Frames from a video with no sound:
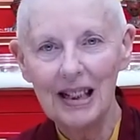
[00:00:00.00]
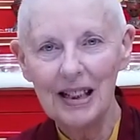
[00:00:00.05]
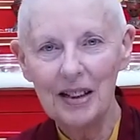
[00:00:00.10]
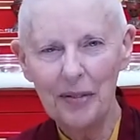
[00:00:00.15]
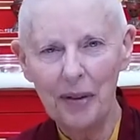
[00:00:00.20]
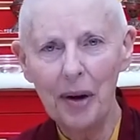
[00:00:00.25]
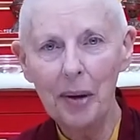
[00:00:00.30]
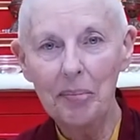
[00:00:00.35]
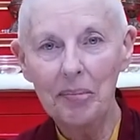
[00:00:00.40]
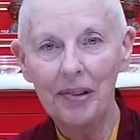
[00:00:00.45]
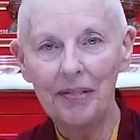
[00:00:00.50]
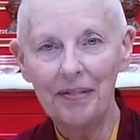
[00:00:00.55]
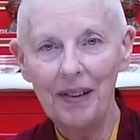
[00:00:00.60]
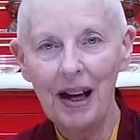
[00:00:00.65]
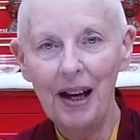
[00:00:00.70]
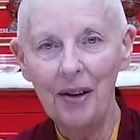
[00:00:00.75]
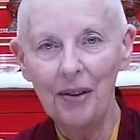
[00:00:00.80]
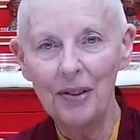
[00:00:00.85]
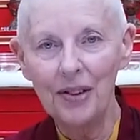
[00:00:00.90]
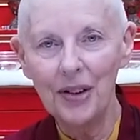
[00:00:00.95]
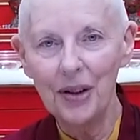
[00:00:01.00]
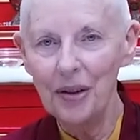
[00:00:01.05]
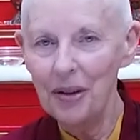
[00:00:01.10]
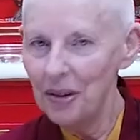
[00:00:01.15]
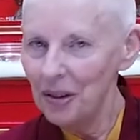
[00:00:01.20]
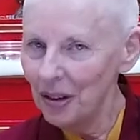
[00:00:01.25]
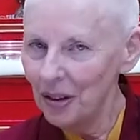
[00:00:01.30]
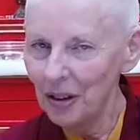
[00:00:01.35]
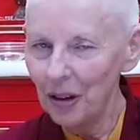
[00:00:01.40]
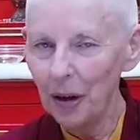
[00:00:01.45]
It's very profound, so you
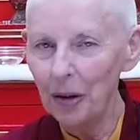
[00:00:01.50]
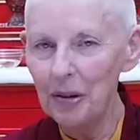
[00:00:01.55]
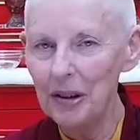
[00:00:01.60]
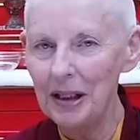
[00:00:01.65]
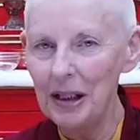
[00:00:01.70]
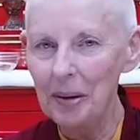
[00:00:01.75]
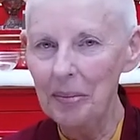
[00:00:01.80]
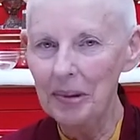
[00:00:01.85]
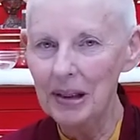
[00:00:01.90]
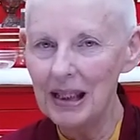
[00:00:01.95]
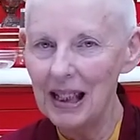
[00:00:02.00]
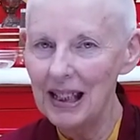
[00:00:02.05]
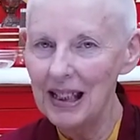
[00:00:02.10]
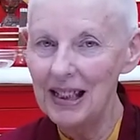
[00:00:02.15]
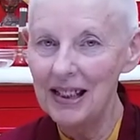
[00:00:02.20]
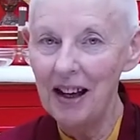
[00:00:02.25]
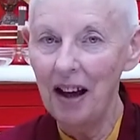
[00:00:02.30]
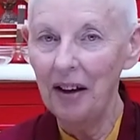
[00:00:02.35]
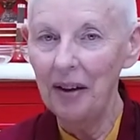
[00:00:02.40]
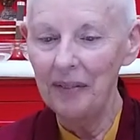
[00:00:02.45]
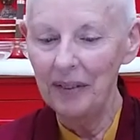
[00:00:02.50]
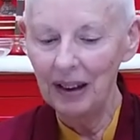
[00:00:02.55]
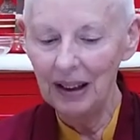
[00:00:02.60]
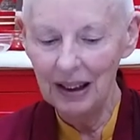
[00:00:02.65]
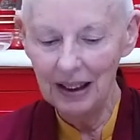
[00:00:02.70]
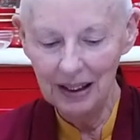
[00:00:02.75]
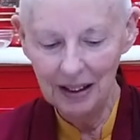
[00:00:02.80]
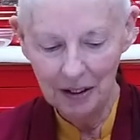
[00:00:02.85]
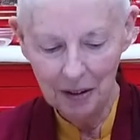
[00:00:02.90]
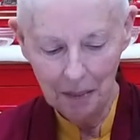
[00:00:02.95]
can go deep. It's like diving
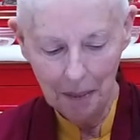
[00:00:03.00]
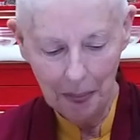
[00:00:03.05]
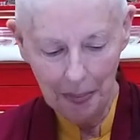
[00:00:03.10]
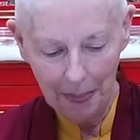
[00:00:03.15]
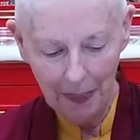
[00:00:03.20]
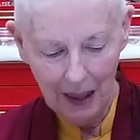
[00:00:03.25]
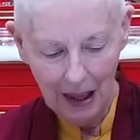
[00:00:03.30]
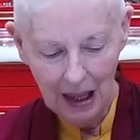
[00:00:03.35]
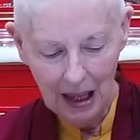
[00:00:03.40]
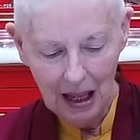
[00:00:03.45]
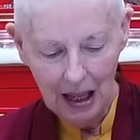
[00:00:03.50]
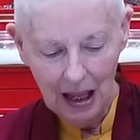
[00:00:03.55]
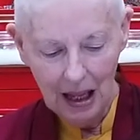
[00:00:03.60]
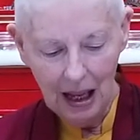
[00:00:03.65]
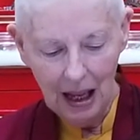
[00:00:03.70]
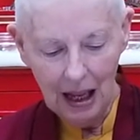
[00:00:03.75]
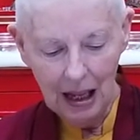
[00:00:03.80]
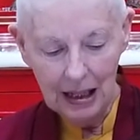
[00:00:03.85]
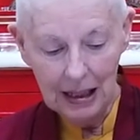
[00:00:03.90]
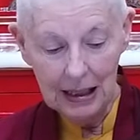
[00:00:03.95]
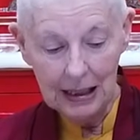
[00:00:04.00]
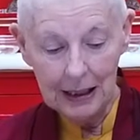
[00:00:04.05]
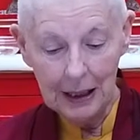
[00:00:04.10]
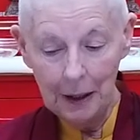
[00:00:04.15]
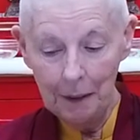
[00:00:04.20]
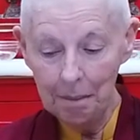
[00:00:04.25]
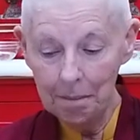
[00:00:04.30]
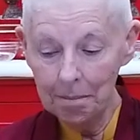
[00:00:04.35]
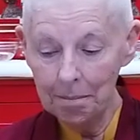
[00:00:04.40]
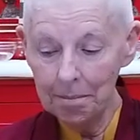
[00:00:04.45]
in.
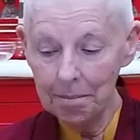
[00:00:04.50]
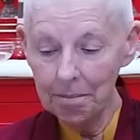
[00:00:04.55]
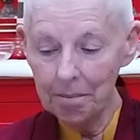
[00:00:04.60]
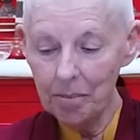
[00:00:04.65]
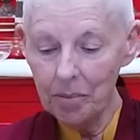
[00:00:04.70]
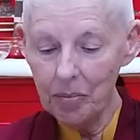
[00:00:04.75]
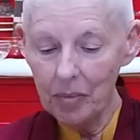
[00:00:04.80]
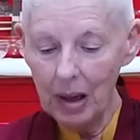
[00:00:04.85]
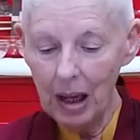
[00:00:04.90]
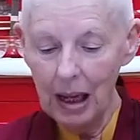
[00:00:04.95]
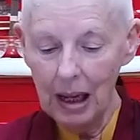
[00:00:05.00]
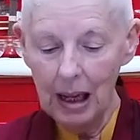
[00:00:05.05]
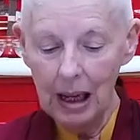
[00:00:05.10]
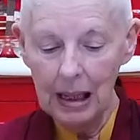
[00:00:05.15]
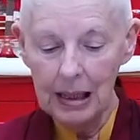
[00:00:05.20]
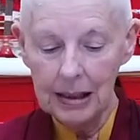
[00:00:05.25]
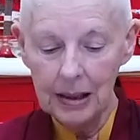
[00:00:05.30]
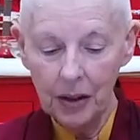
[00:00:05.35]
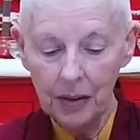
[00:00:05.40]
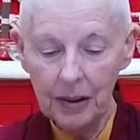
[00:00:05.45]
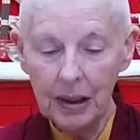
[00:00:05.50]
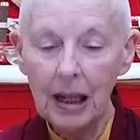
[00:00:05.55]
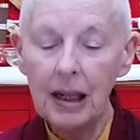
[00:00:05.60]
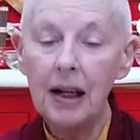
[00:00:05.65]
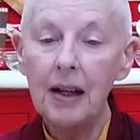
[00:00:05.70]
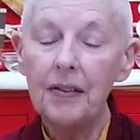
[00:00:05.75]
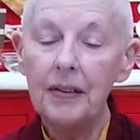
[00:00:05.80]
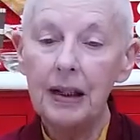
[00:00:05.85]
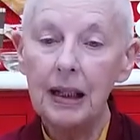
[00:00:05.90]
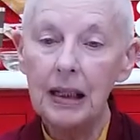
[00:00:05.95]
And so then
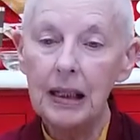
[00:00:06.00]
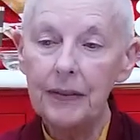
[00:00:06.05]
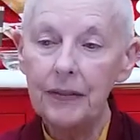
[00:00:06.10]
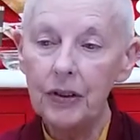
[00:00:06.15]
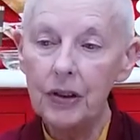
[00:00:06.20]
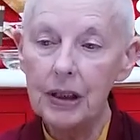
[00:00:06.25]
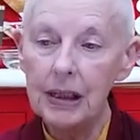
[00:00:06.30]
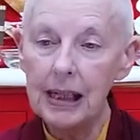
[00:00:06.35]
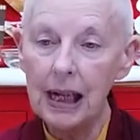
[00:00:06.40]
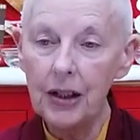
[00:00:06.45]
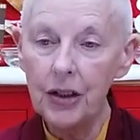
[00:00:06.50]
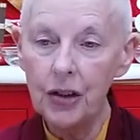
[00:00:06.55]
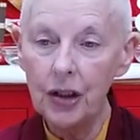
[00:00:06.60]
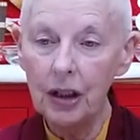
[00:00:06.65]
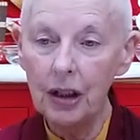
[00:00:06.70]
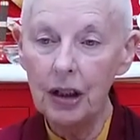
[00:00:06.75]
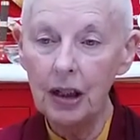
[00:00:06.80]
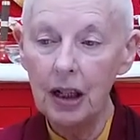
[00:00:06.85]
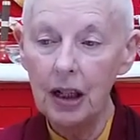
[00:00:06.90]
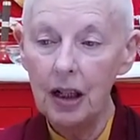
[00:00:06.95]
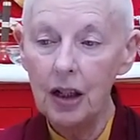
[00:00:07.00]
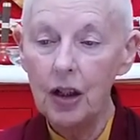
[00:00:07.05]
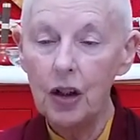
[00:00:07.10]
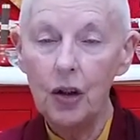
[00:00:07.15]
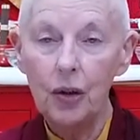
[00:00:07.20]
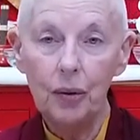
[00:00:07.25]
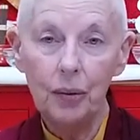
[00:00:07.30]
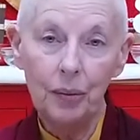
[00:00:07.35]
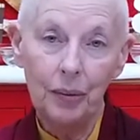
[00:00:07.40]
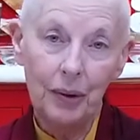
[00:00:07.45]
at the end of your session,
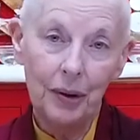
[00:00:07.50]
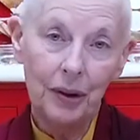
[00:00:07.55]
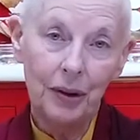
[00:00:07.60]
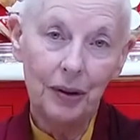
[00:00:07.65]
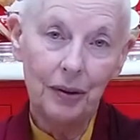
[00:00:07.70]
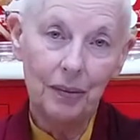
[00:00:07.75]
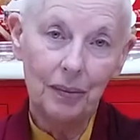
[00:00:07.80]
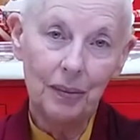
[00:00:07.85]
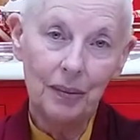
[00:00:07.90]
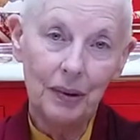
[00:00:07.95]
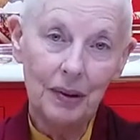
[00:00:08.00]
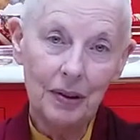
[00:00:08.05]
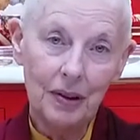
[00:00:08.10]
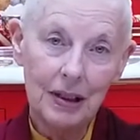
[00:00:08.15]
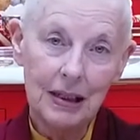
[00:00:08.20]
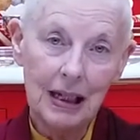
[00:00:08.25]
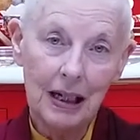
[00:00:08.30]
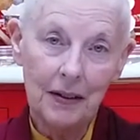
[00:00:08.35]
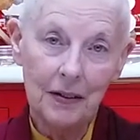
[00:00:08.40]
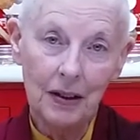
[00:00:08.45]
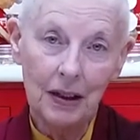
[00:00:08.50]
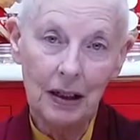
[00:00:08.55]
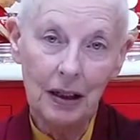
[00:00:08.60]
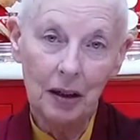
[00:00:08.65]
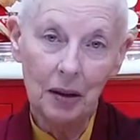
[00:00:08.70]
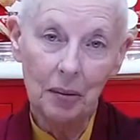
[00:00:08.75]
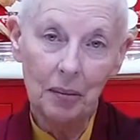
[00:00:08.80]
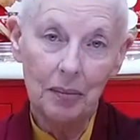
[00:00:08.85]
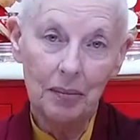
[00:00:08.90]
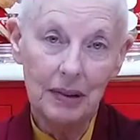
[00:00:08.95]
we will say
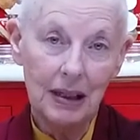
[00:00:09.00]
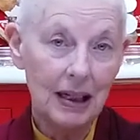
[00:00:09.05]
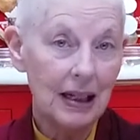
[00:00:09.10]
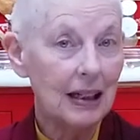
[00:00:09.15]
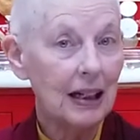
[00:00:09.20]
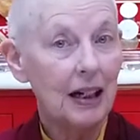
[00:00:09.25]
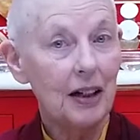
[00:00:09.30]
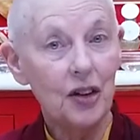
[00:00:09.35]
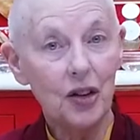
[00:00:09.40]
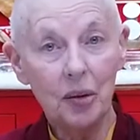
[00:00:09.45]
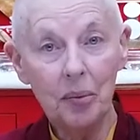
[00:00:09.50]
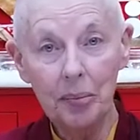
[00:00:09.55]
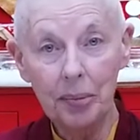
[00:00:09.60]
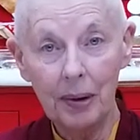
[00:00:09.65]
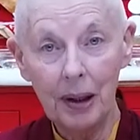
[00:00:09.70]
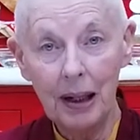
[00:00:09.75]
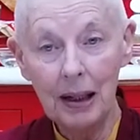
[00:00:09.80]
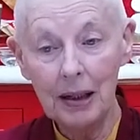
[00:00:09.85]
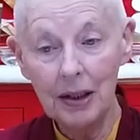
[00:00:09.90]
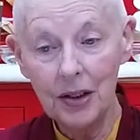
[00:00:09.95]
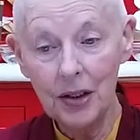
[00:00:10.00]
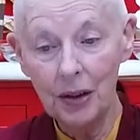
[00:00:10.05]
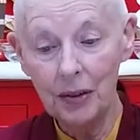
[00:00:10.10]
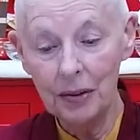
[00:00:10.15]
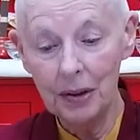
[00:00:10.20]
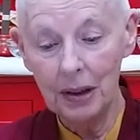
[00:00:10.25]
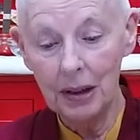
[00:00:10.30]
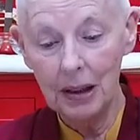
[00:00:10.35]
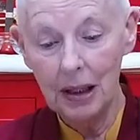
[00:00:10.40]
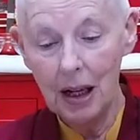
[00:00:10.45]
the dedication prayer, so
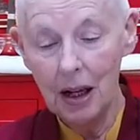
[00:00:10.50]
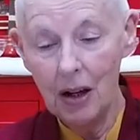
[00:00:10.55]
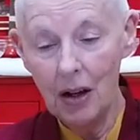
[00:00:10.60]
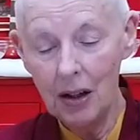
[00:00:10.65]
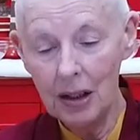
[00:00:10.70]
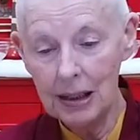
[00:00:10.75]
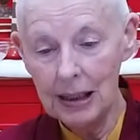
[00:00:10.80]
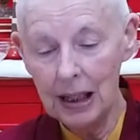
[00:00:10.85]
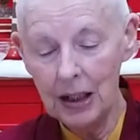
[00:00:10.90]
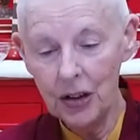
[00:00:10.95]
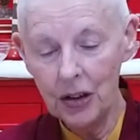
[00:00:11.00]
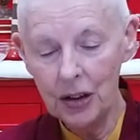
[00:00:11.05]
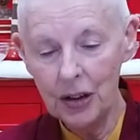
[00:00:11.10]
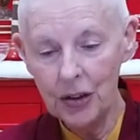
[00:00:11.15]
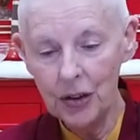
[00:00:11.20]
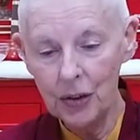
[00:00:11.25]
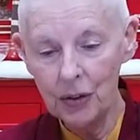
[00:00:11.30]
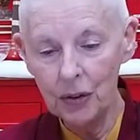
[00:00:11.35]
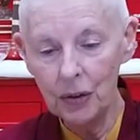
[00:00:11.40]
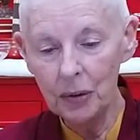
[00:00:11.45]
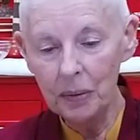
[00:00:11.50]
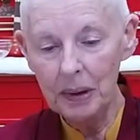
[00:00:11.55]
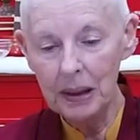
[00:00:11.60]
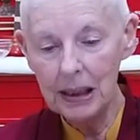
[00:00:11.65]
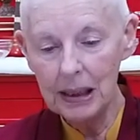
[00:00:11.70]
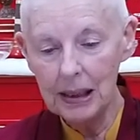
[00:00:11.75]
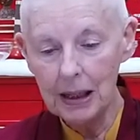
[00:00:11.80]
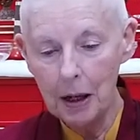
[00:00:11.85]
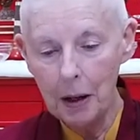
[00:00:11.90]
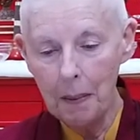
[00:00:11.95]
that our sessions we're
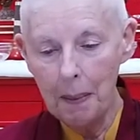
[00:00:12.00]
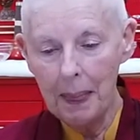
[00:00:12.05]
always